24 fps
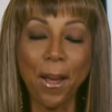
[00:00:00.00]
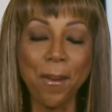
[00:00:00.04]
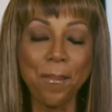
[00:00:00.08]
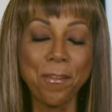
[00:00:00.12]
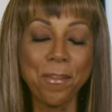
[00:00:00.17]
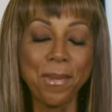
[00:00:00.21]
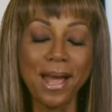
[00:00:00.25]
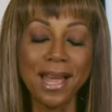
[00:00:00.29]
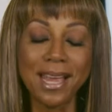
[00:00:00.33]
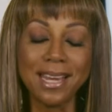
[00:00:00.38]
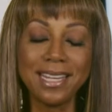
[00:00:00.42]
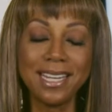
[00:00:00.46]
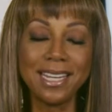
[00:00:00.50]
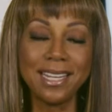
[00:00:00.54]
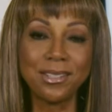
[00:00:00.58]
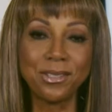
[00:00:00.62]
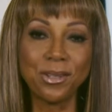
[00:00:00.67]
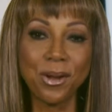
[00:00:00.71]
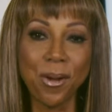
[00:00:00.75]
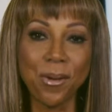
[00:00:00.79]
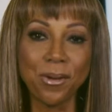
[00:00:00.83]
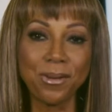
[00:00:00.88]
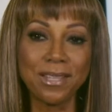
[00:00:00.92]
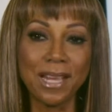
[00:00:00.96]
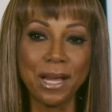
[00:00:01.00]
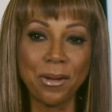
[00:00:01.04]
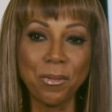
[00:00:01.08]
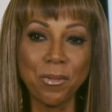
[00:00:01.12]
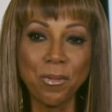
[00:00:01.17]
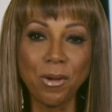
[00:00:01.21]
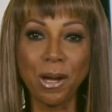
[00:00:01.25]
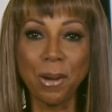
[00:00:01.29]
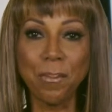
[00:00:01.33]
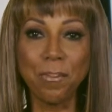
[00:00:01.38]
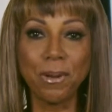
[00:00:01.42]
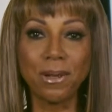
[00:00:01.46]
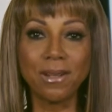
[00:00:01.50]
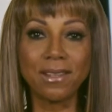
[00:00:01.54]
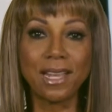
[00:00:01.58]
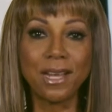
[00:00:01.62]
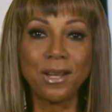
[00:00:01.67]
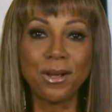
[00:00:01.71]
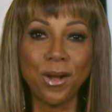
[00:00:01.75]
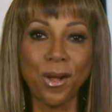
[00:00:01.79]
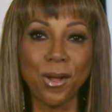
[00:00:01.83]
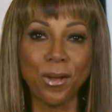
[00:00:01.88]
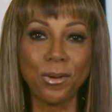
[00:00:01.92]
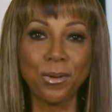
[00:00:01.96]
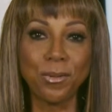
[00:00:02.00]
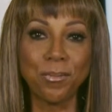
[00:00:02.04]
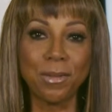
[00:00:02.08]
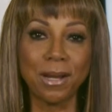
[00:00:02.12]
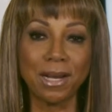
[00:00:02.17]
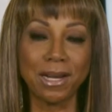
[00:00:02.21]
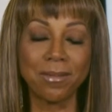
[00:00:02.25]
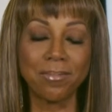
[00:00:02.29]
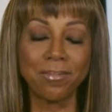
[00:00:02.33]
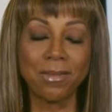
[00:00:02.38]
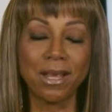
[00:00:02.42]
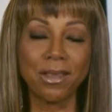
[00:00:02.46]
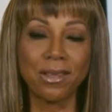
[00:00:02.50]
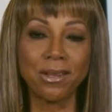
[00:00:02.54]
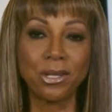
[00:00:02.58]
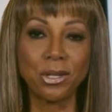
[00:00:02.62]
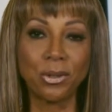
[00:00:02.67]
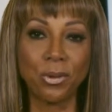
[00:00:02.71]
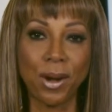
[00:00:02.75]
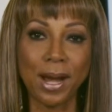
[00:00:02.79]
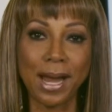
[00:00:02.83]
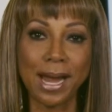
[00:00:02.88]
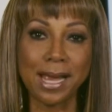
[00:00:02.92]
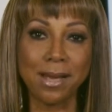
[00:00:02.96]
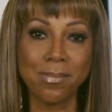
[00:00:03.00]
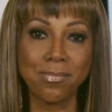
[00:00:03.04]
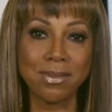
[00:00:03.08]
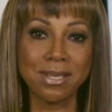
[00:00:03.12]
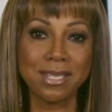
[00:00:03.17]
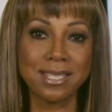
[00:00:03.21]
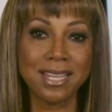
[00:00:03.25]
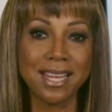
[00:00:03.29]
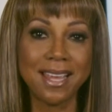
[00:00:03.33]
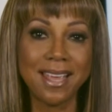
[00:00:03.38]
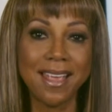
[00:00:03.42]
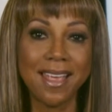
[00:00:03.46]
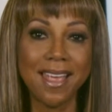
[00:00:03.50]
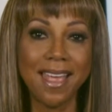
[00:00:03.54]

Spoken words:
My kids are always like, we want to put, they call her, my mother, Grams,